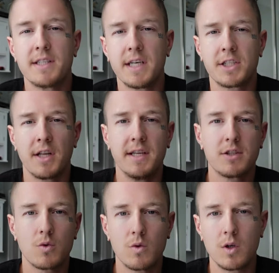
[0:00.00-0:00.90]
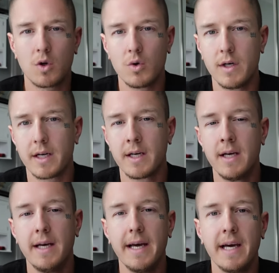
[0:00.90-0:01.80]
to touch on this real quick
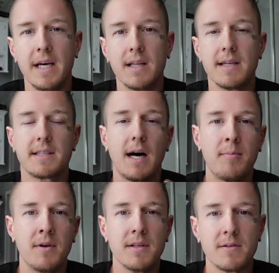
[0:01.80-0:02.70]
and let's hop into this